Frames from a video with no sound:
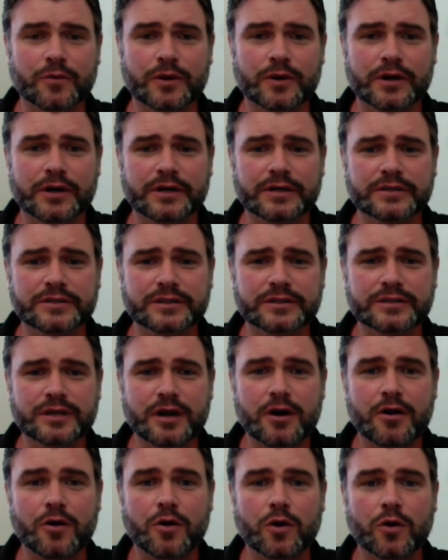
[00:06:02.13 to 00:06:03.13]
what it is. It's
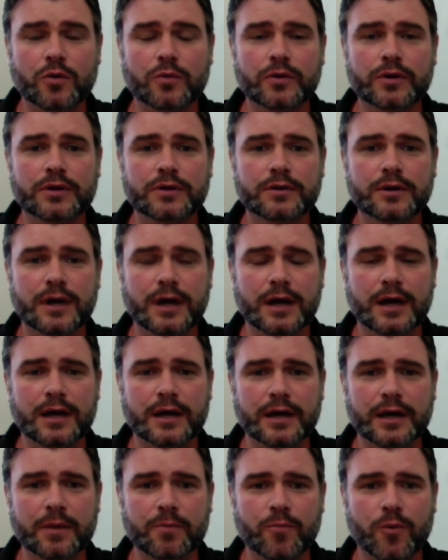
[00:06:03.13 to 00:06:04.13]
our own uh,
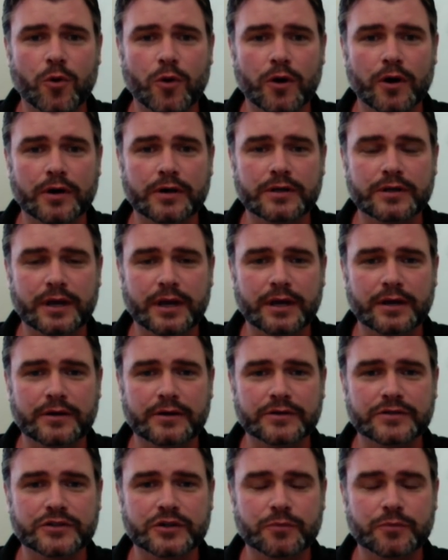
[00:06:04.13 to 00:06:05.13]
import and
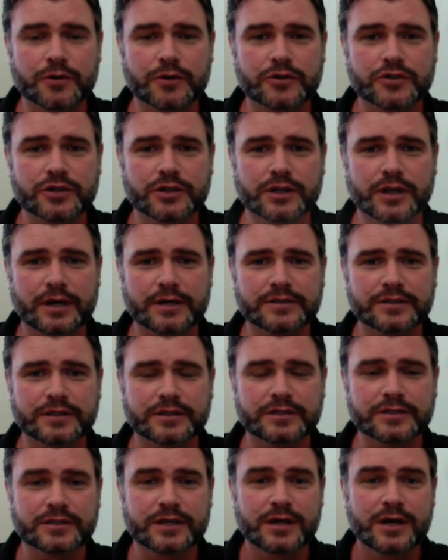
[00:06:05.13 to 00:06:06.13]
distribution
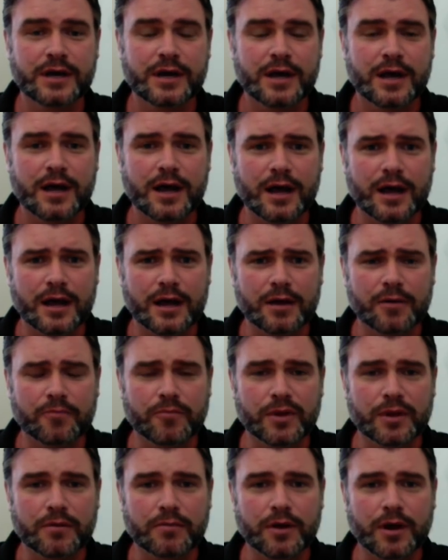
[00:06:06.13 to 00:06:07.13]
license.
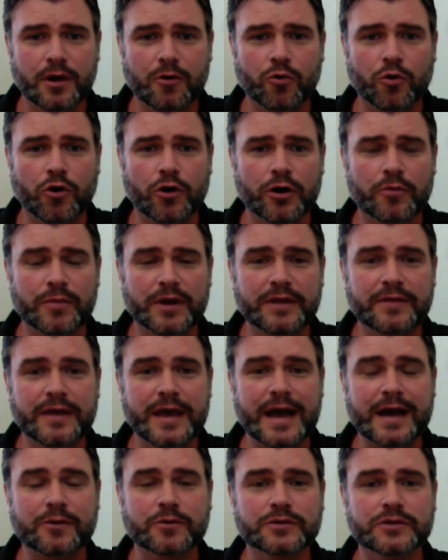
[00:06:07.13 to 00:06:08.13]
Um, Aurora made the
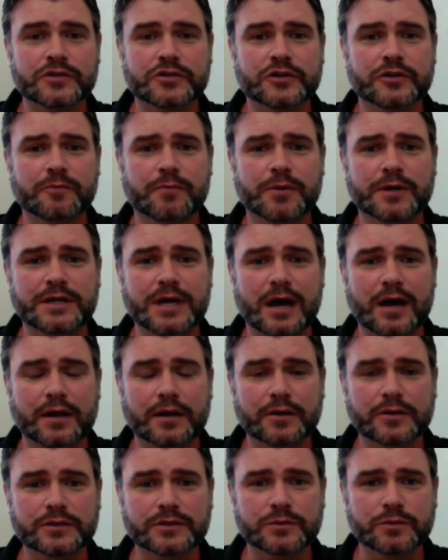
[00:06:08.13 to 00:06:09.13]
acquisition of
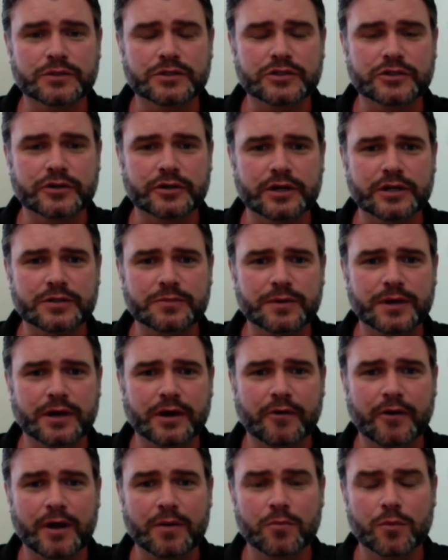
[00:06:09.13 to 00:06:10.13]
Pedanios, which turned out to be
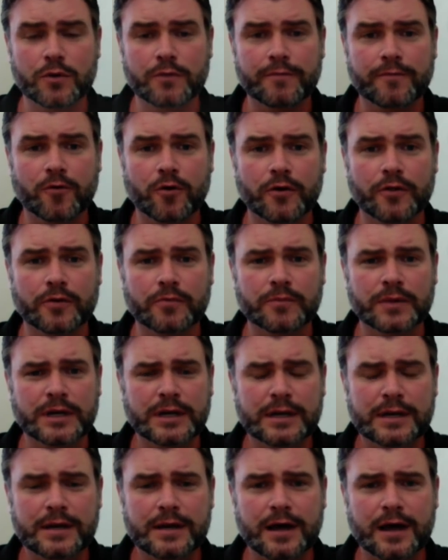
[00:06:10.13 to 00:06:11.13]
a great move for them.
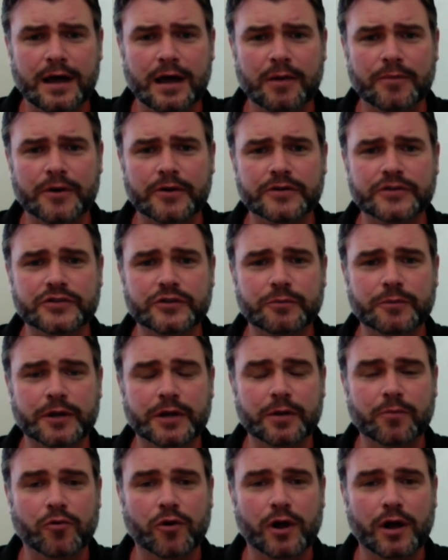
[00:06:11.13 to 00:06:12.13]
Um, they're
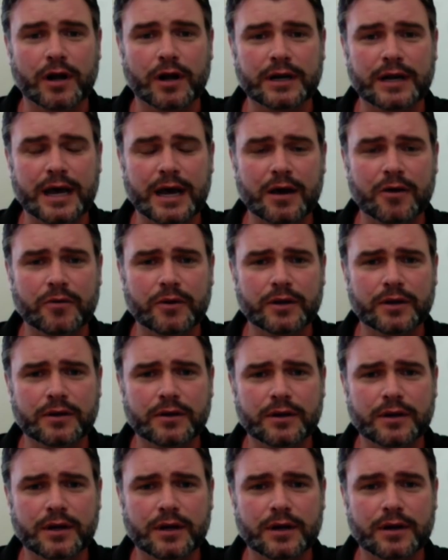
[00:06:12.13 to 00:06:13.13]
distributing product now
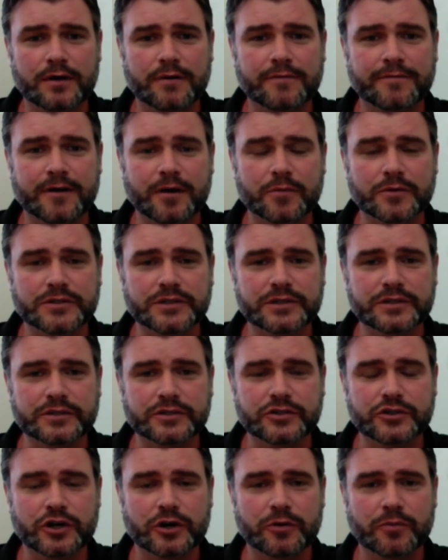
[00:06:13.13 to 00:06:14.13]
in uh, pharmacies
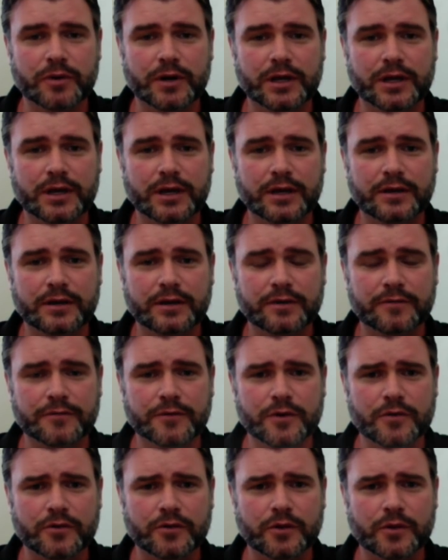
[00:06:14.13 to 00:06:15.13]
in Germany and in a
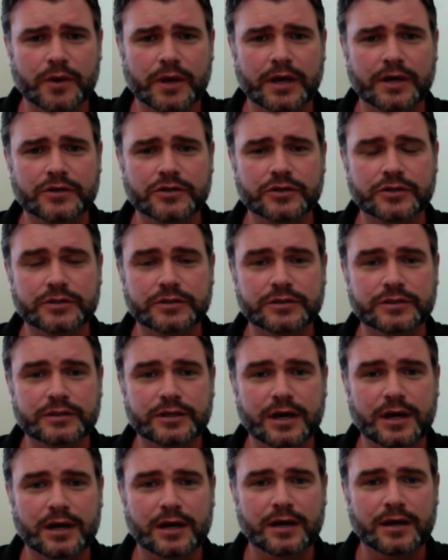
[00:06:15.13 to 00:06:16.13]
few other locations
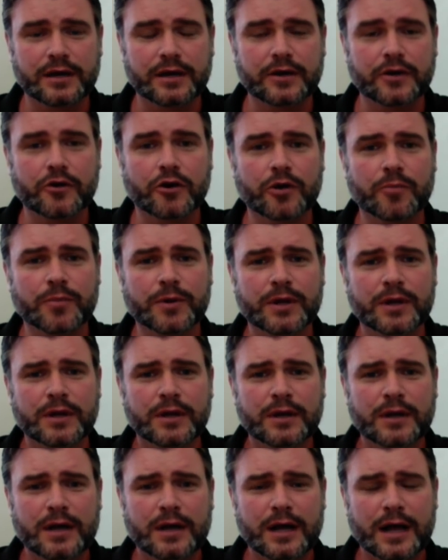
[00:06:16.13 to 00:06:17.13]
uh, in Europe.
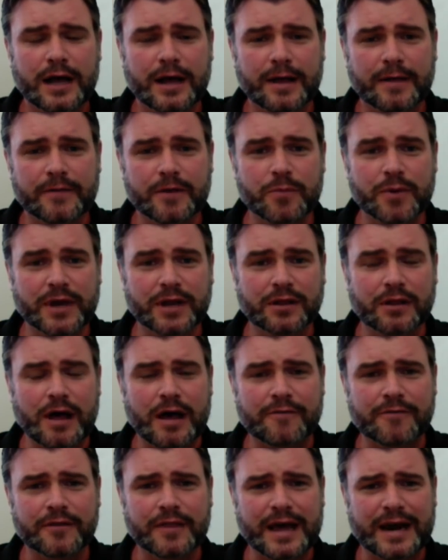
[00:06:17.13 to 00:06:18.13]
Uh, they paid a
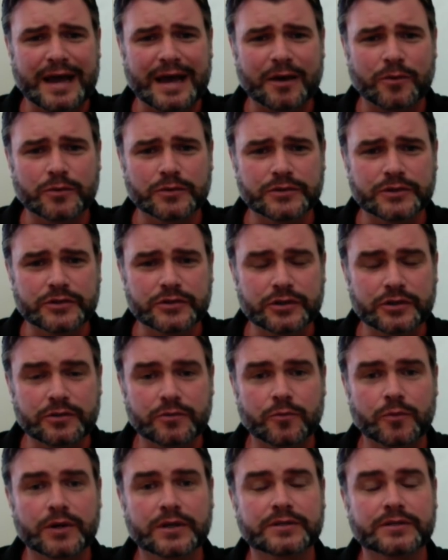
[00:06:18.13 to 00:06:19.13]
lot for that
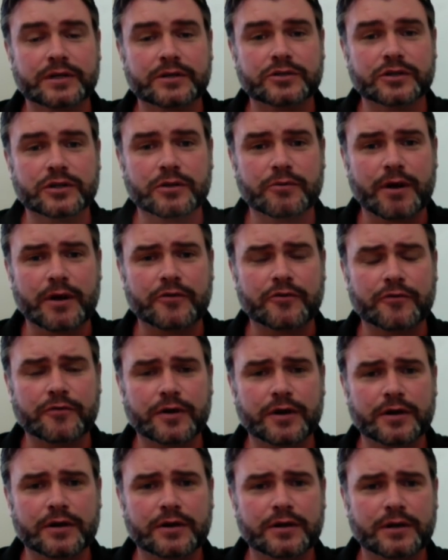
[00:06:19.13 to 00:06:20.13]
acquisition. We essentially
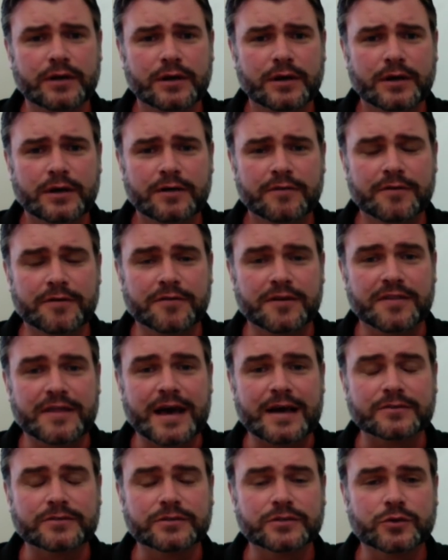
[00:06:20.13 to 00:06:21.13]
retrofitted
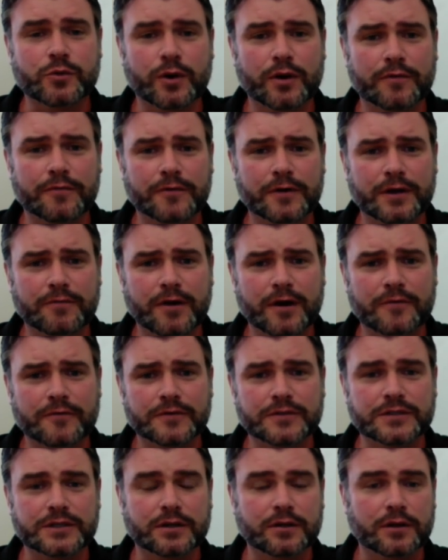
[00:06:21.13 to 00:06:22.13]
50,000 square feet of our
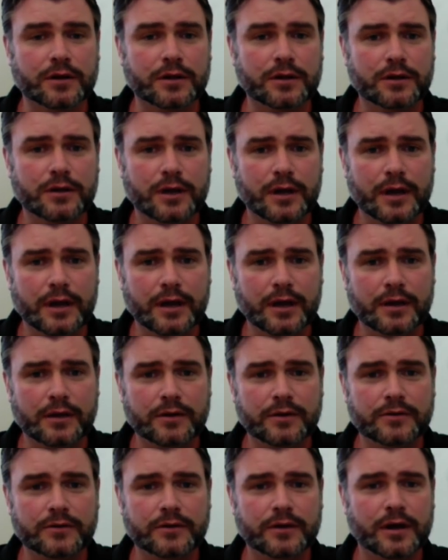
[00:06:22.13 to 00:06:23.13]
facility,
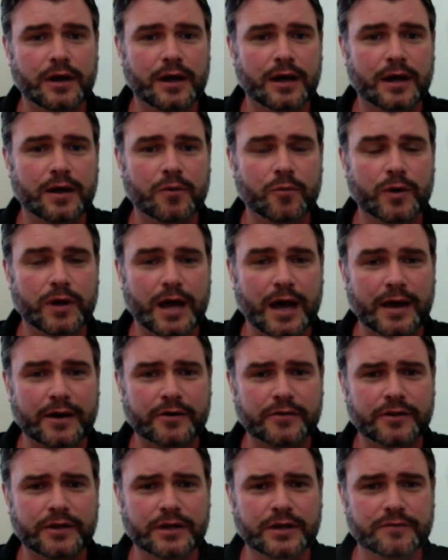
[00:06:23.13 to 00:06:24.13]
and uh, we
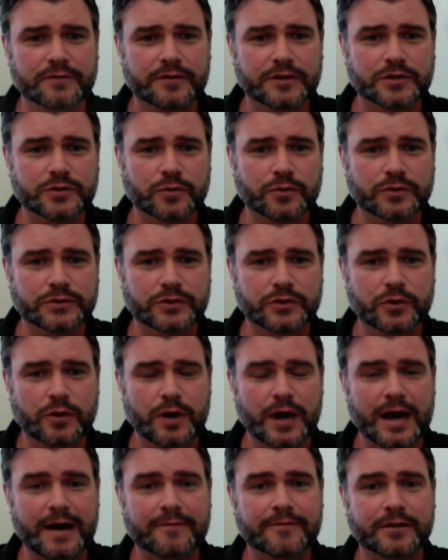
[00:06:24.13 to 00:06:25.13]
hired the individuals who
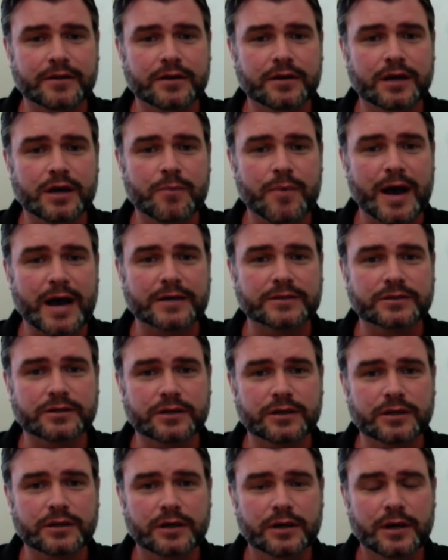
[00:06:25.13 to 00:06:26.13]
have the
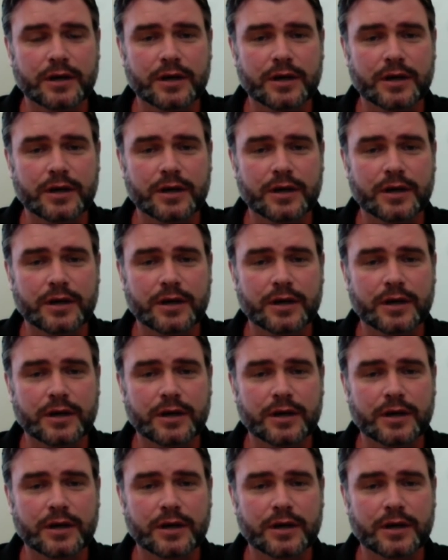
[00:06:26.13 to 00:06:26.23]
capacity